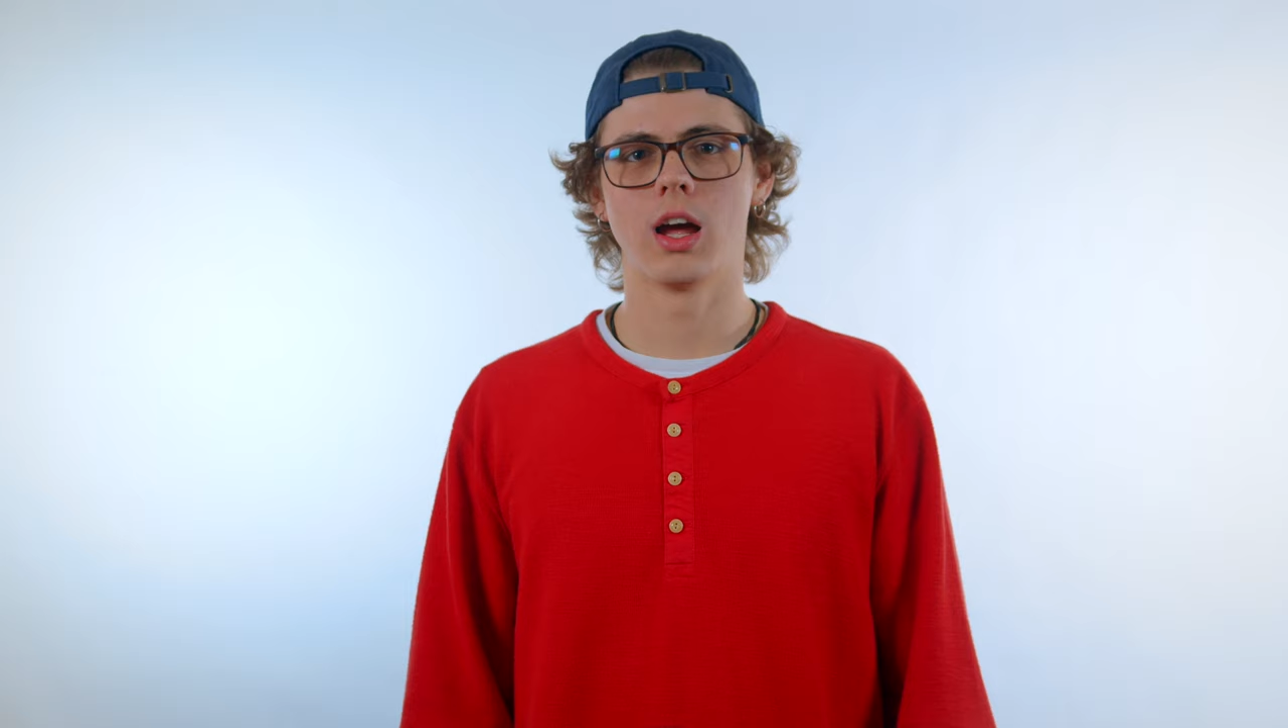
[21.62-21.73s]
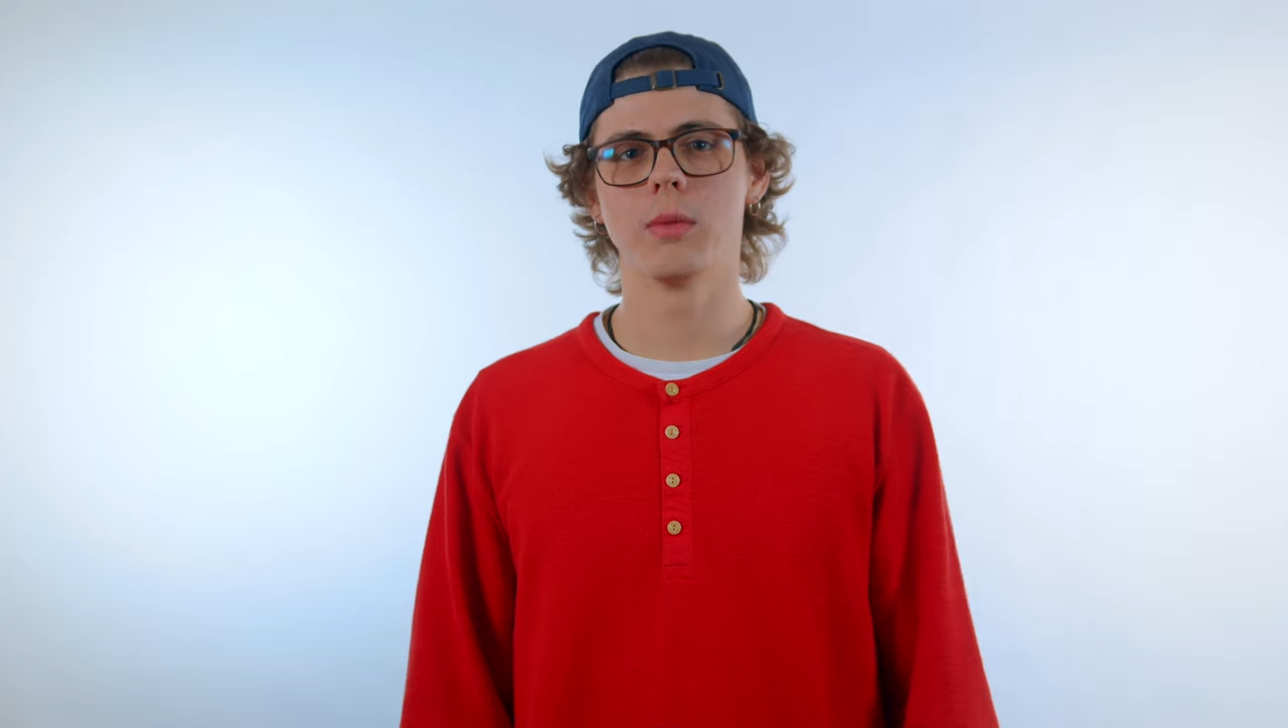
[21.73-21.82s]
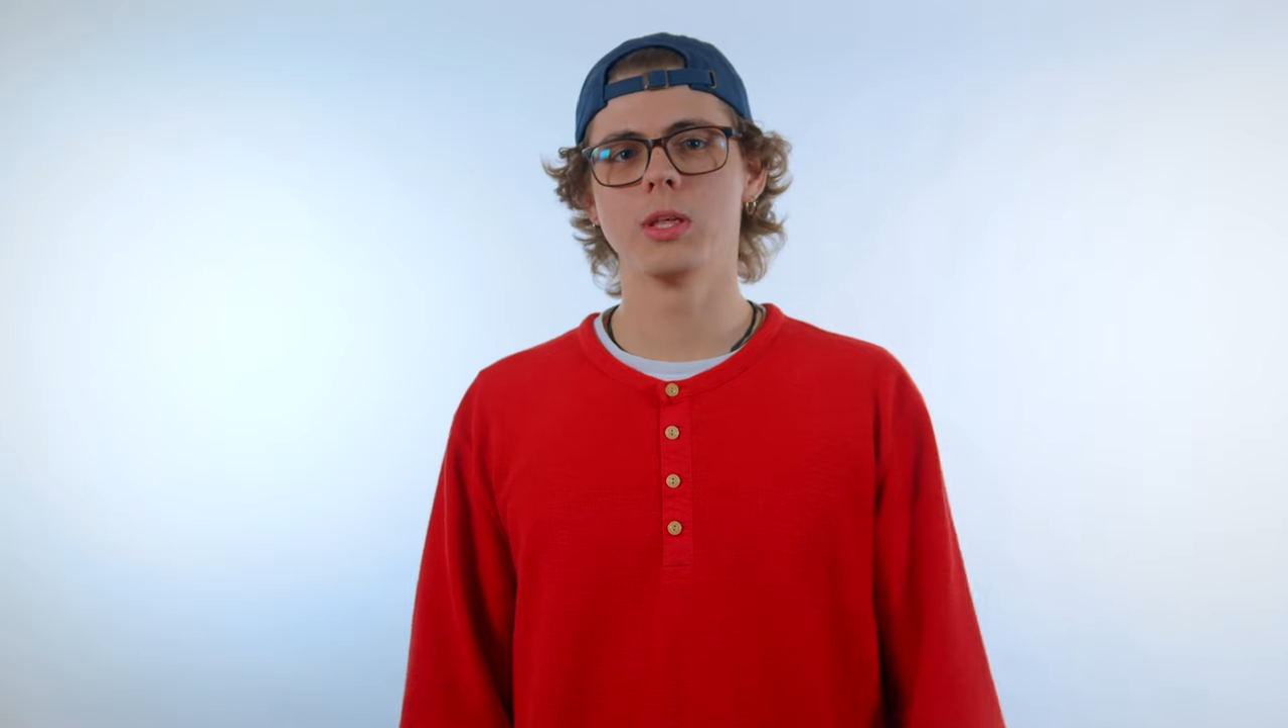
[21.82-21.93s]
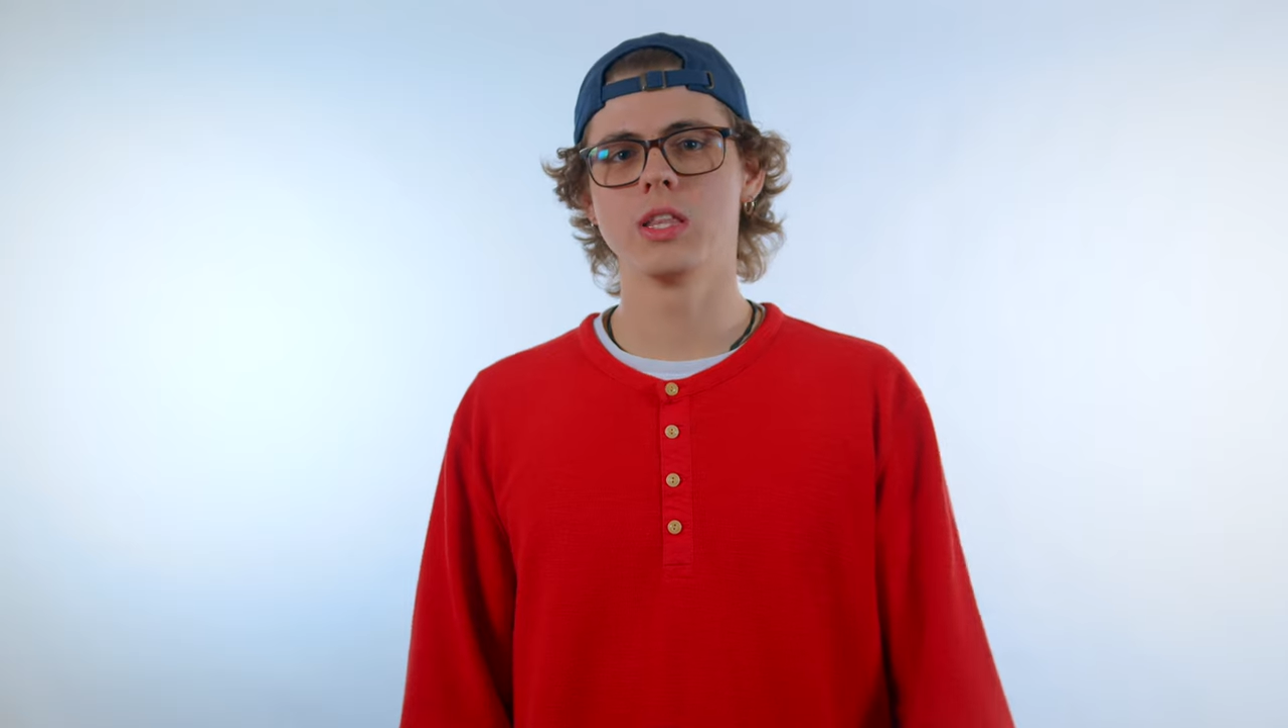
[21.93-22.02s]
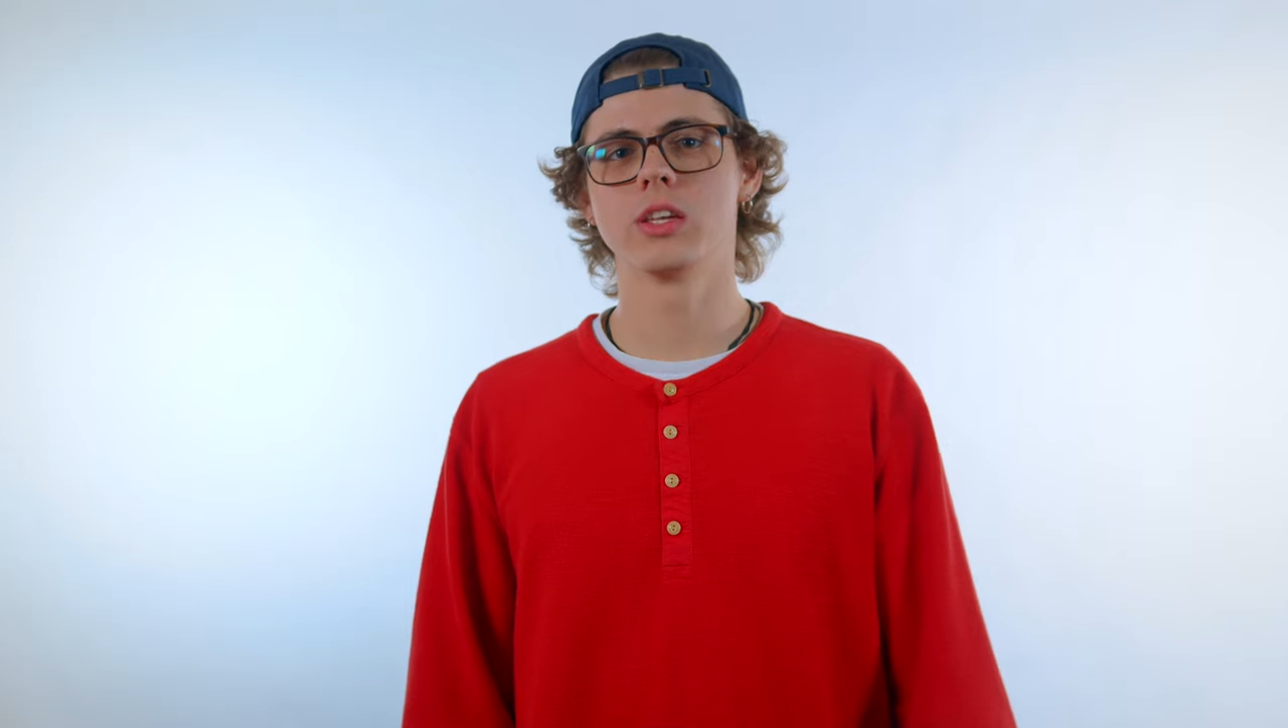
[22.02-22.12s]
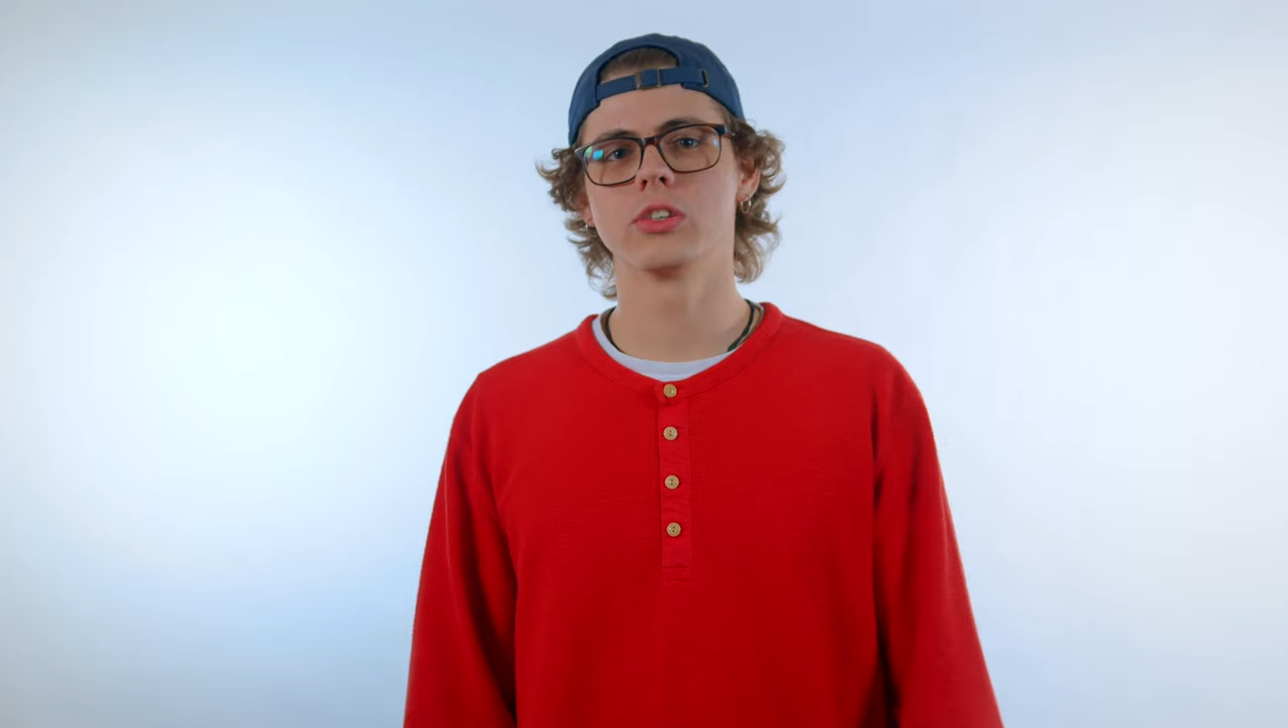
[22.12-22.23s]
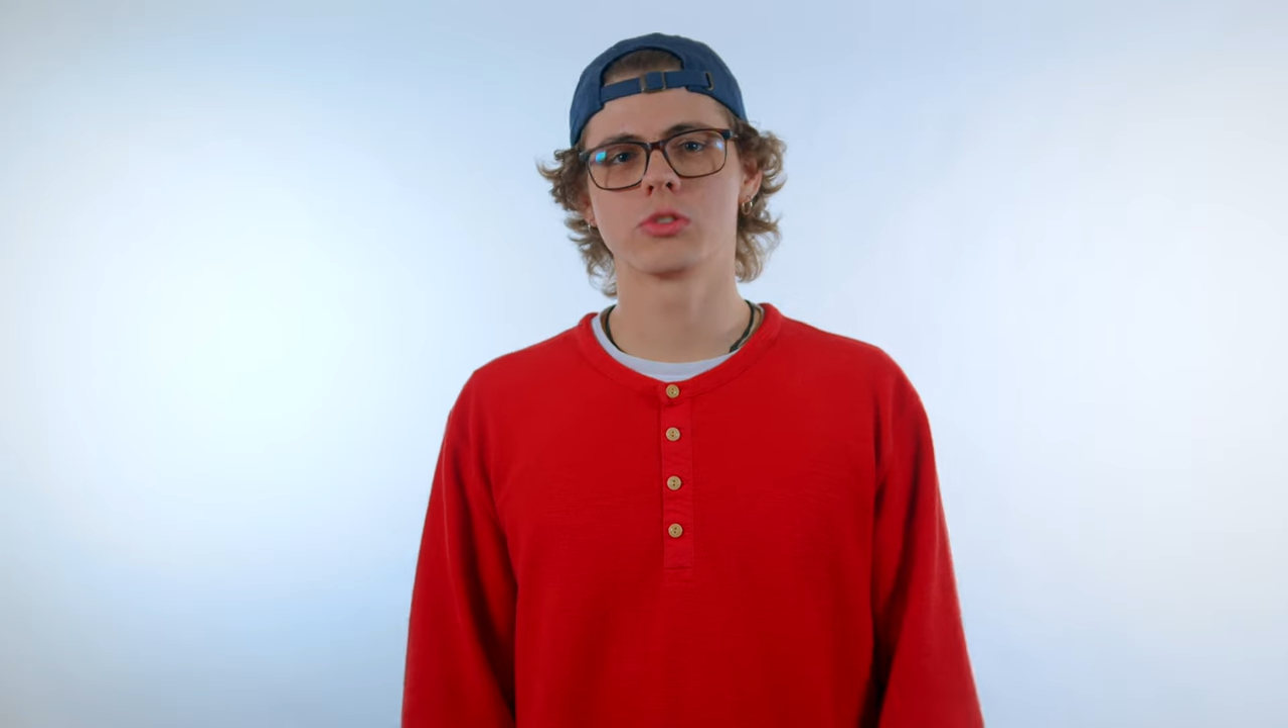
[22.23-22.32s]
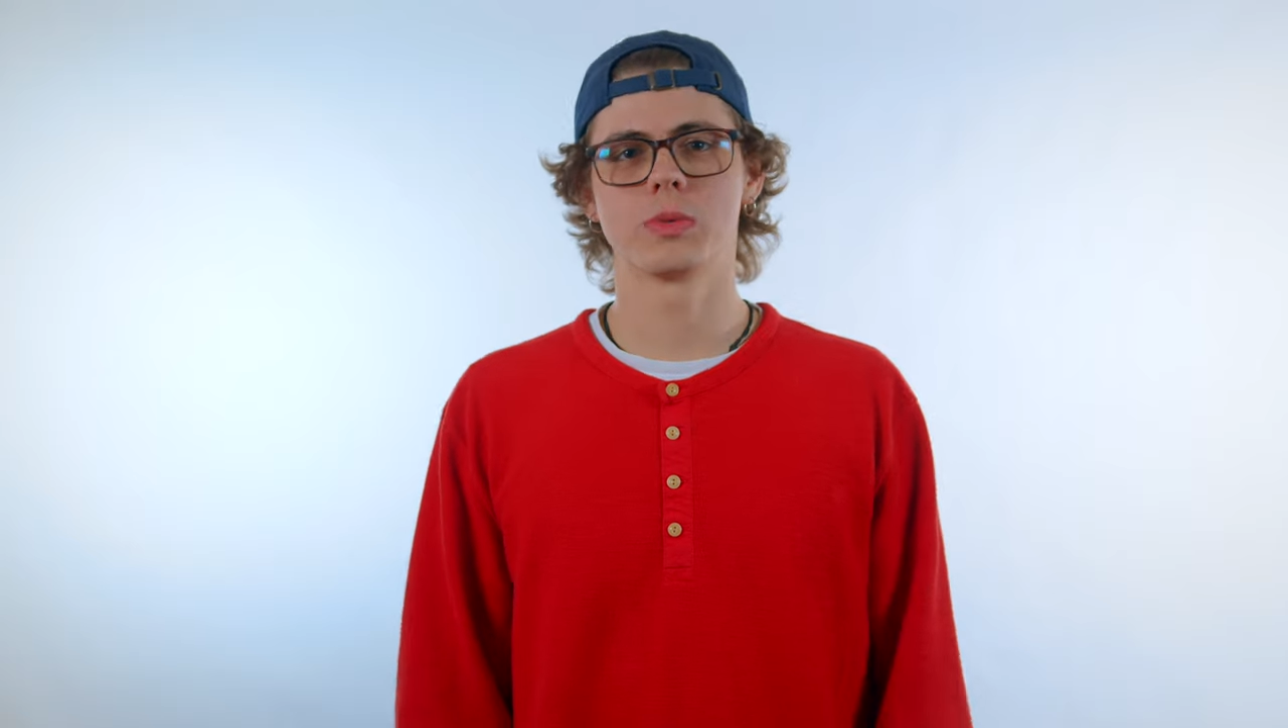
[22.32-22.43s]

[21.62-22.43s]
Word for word: I'm in the English